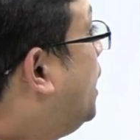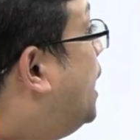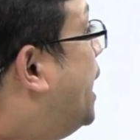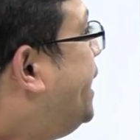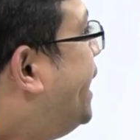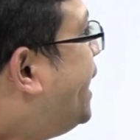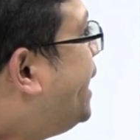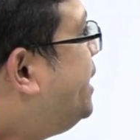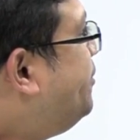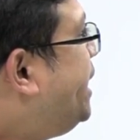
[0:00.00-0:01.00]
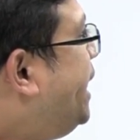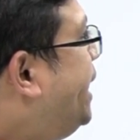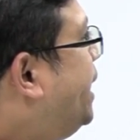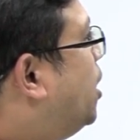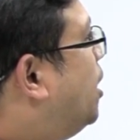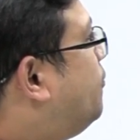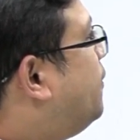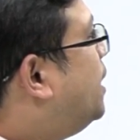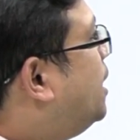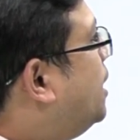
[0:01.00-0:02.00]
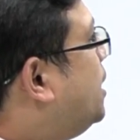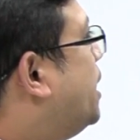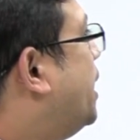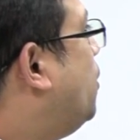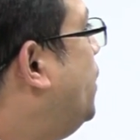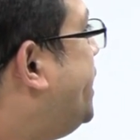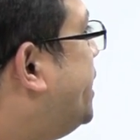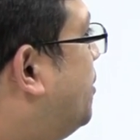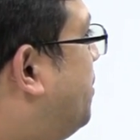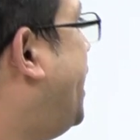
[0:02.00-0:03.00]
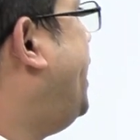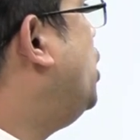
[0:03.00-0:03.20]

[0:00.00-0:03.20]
Cardiac activity of heart are regulated by